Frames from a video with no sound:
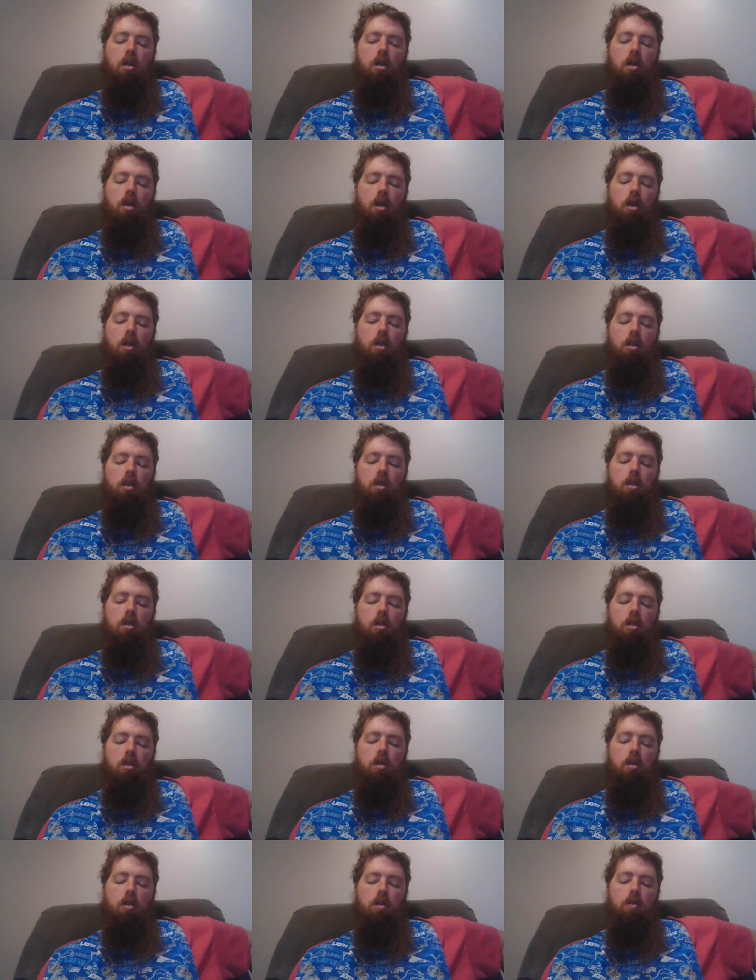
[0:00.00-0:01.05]
And,
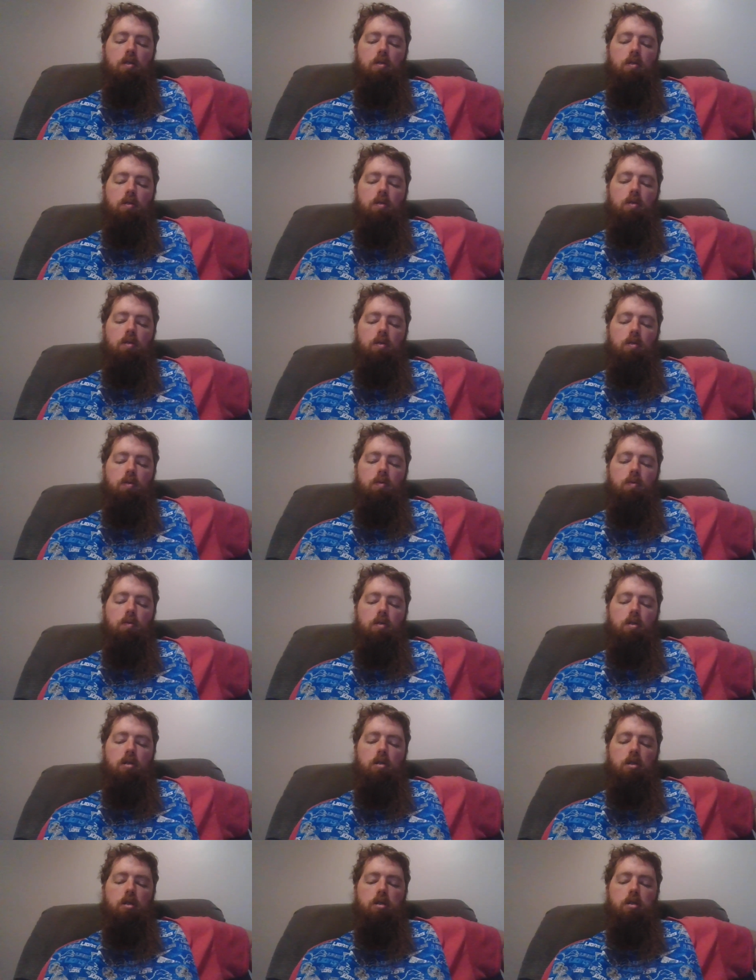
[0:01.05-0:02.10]
and
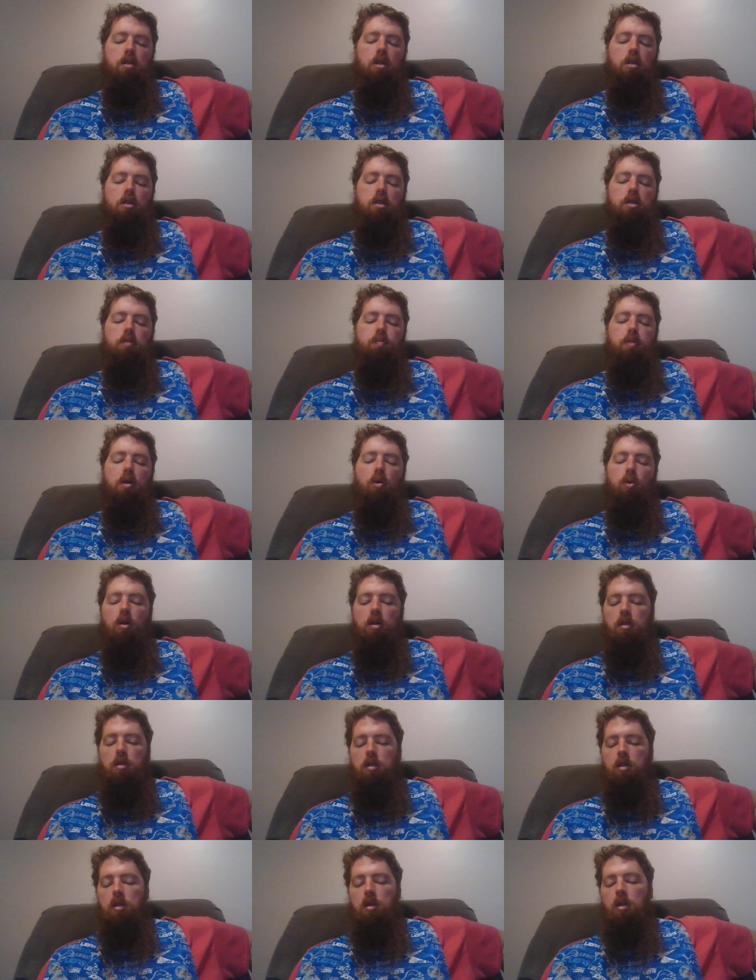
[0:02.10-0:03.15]
when it just says
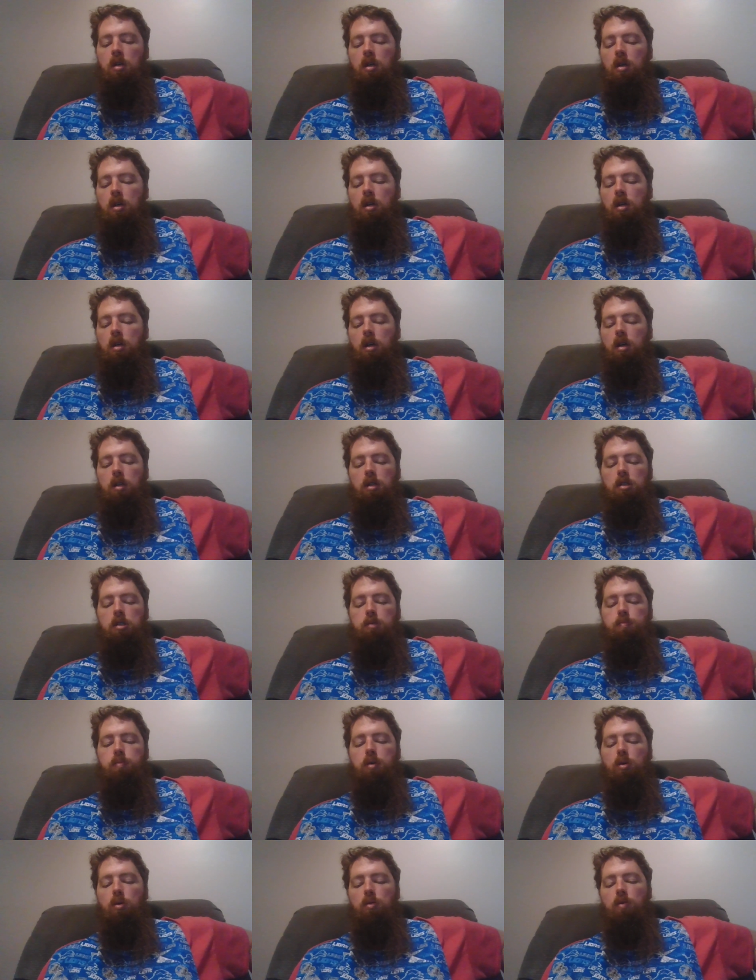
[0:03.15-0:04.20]
Spirit, like the
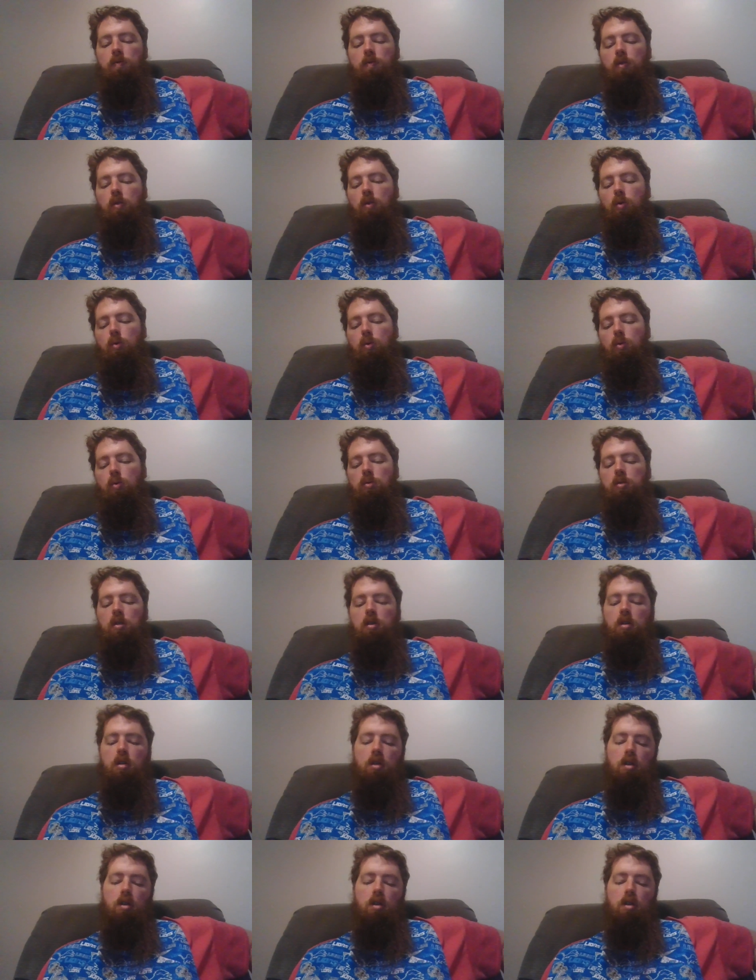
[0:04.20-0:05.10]
Spirit of the Lord,